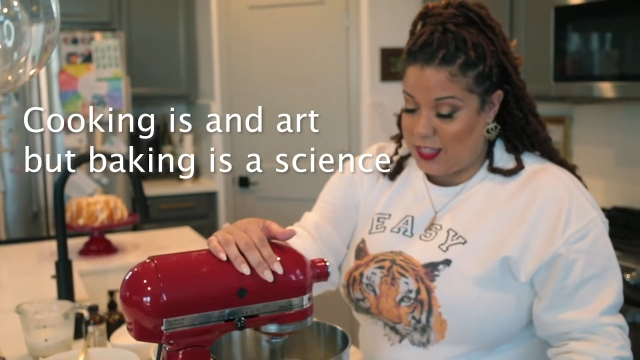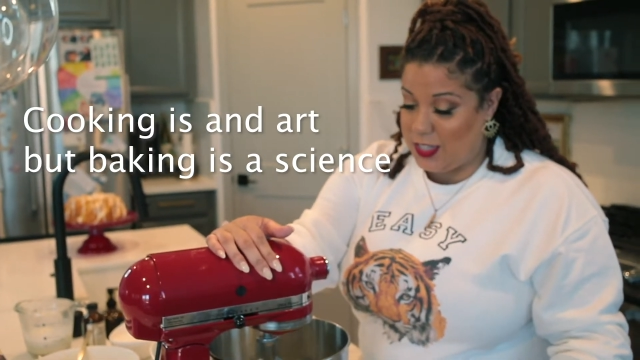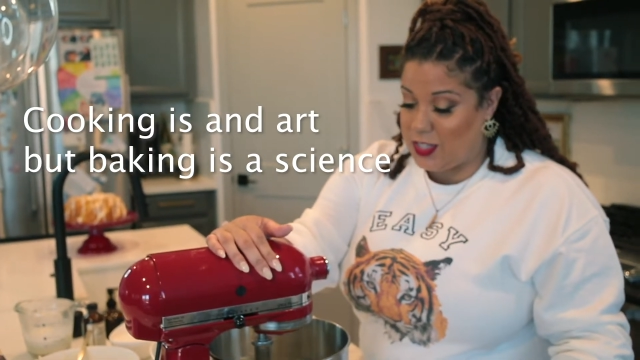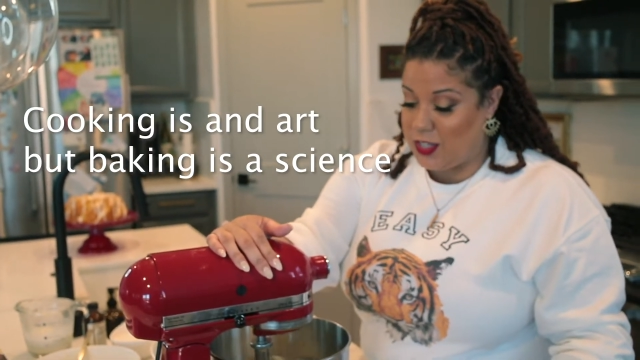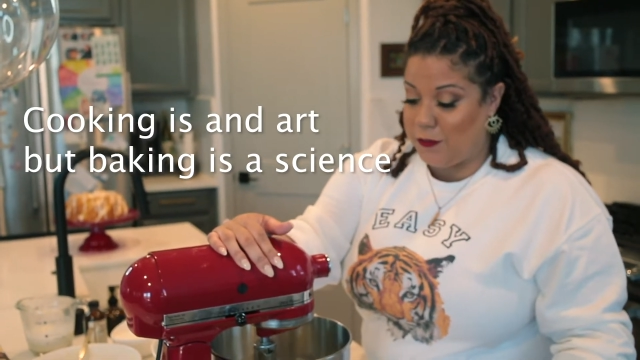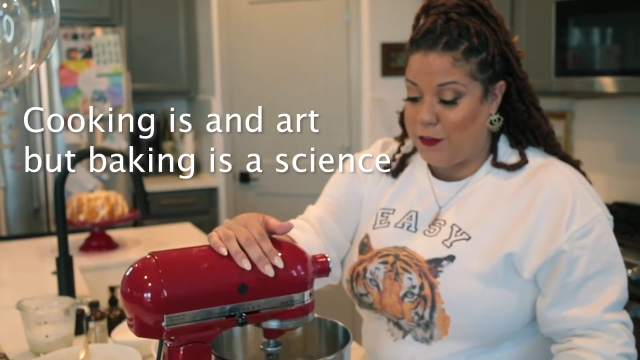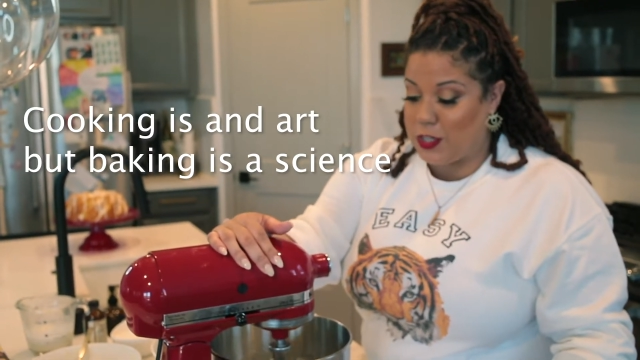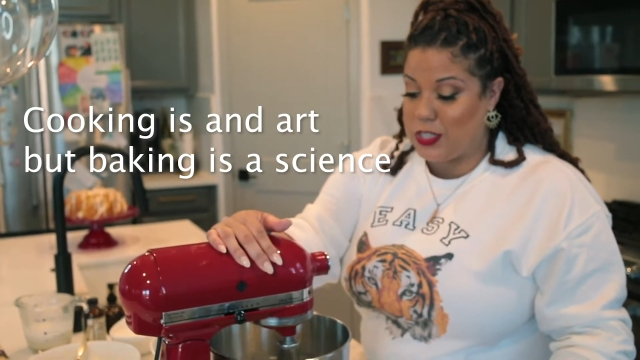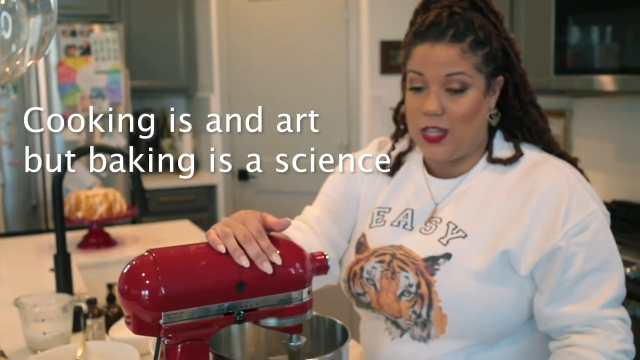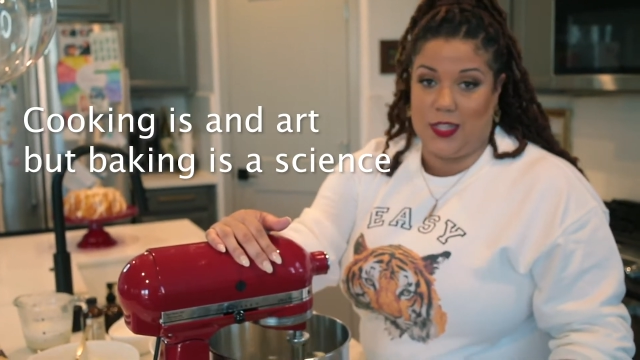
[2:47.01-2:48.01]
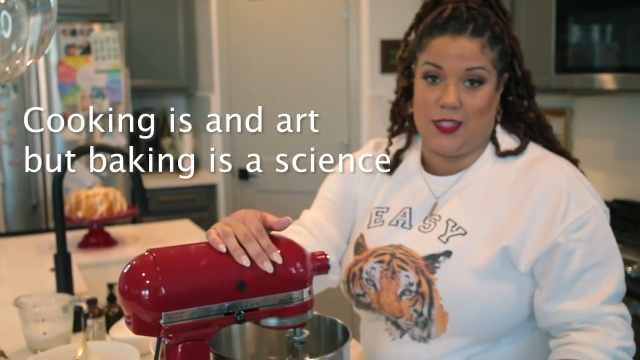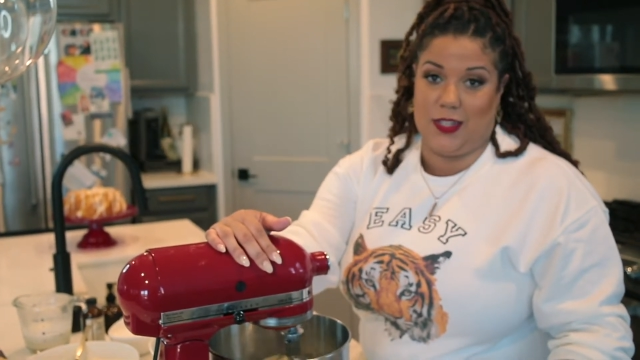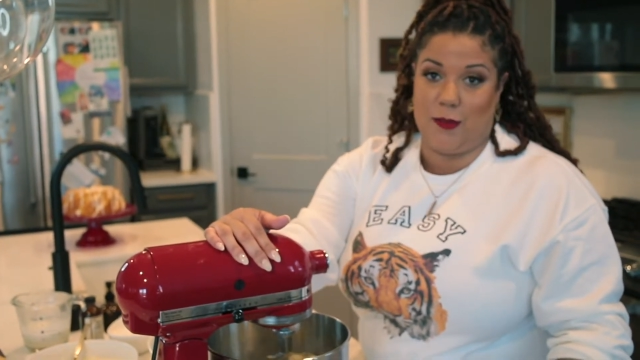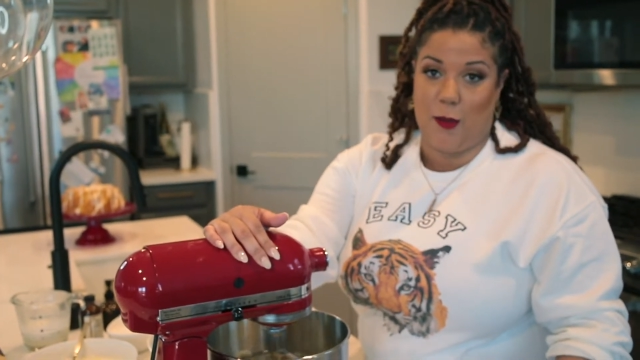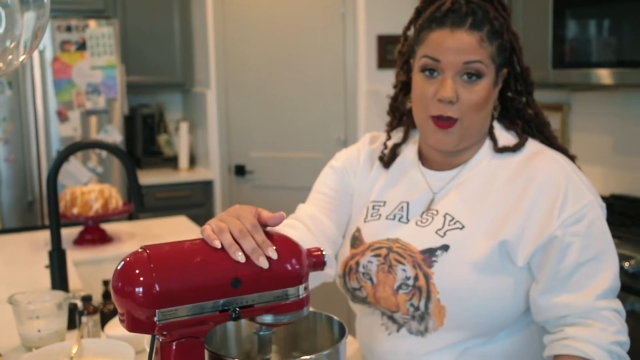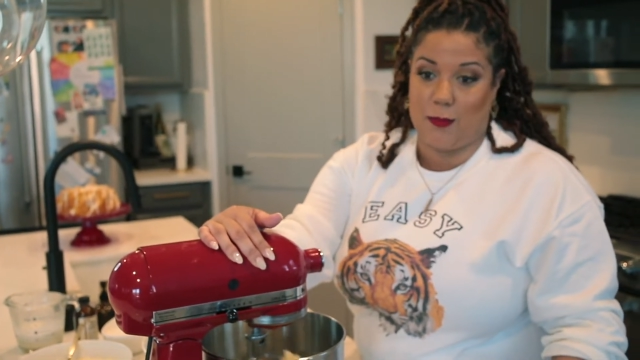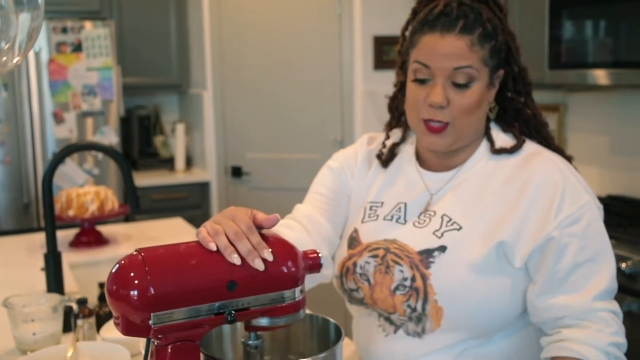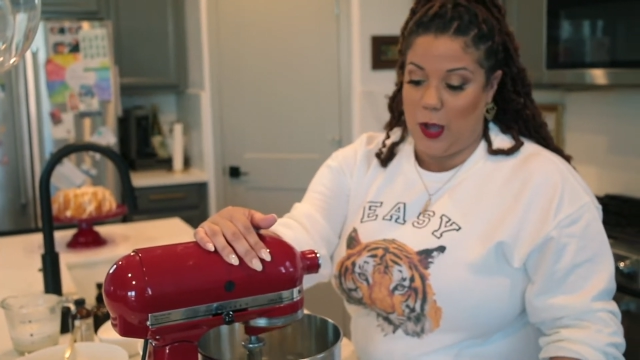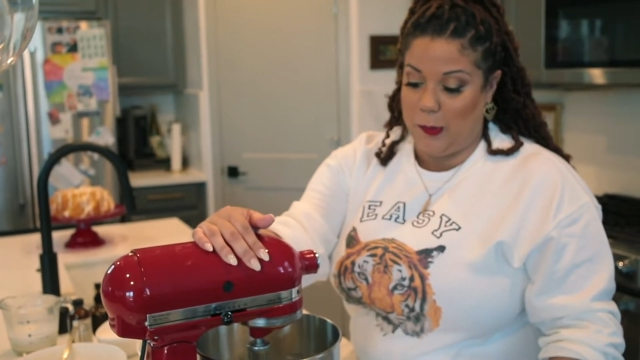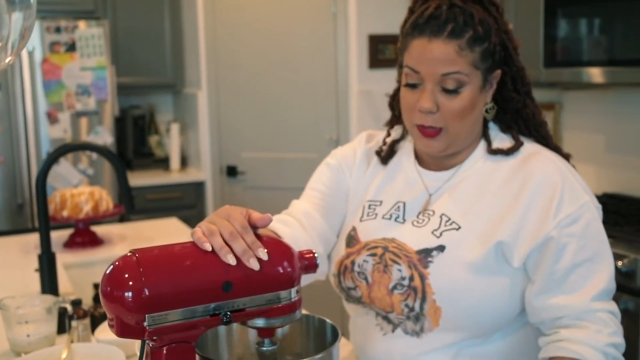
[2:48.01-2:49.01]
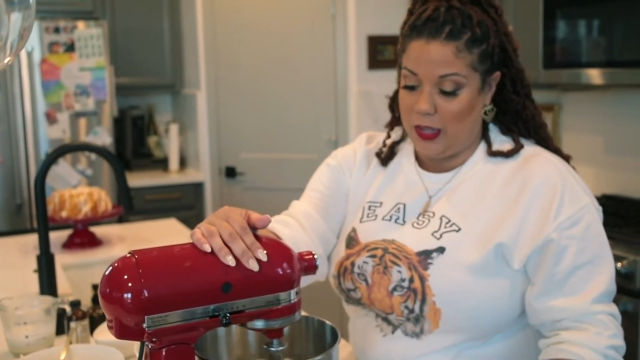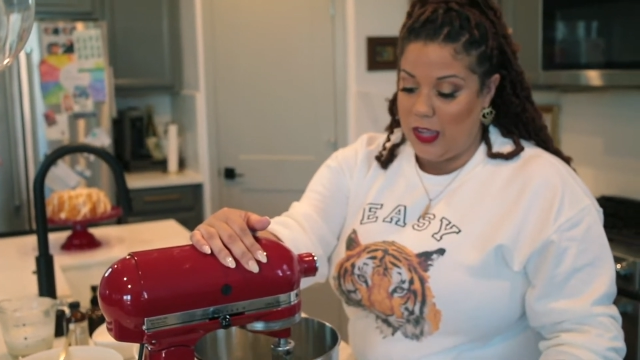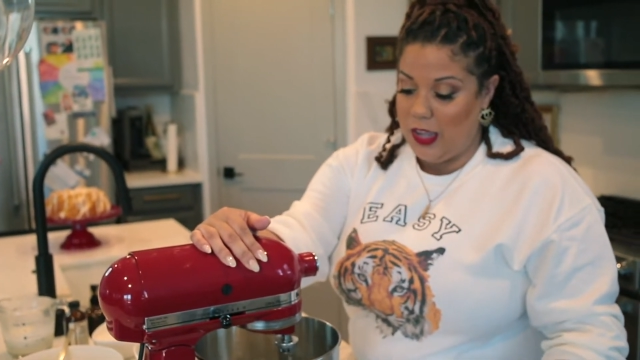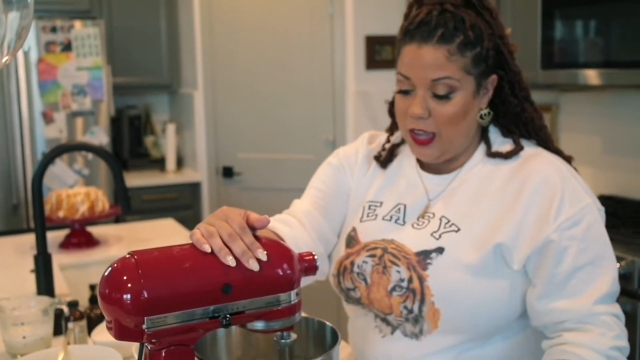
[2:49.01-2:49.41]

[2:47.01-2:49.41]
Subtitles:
That's the first lesson that my mom taught me.